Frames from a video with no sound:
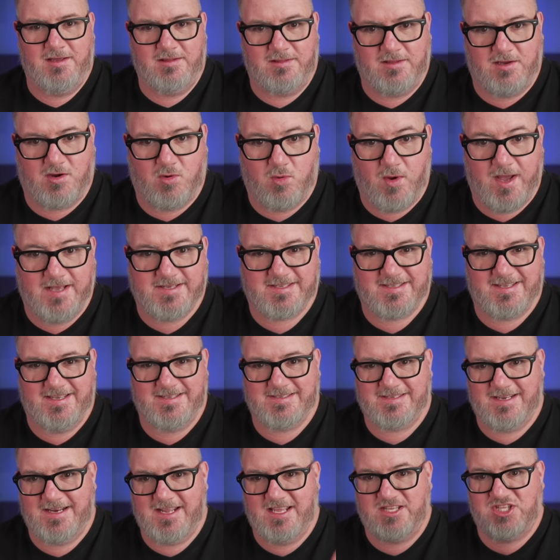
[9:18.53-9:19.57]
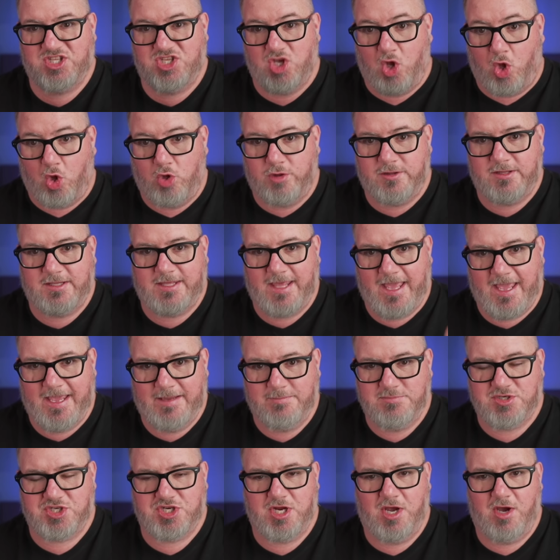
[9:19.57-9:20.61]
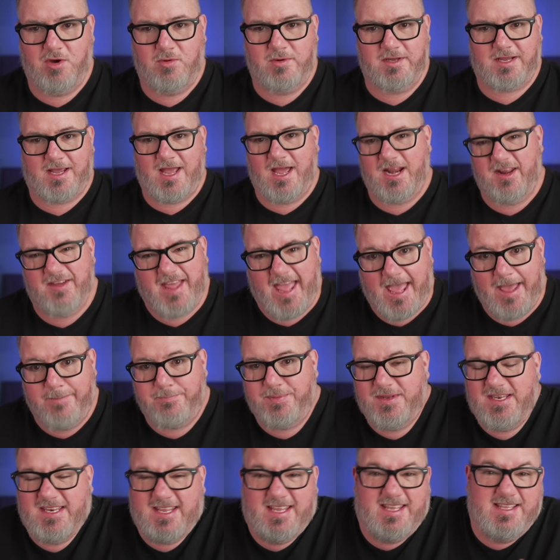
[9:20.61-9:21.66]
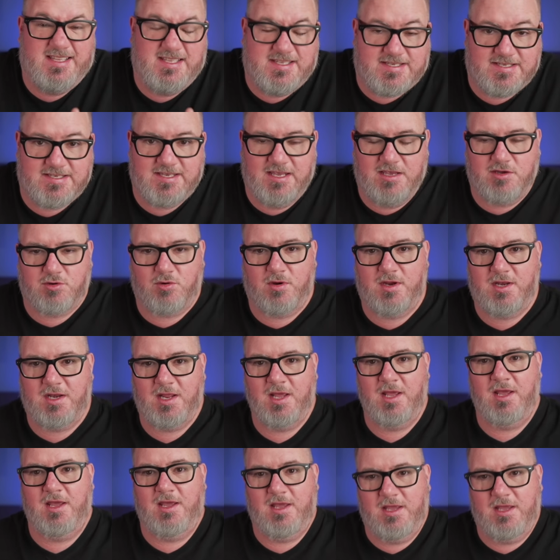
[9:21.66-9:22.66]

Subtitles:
The Quest is an adult game show. It kind of happened in secret.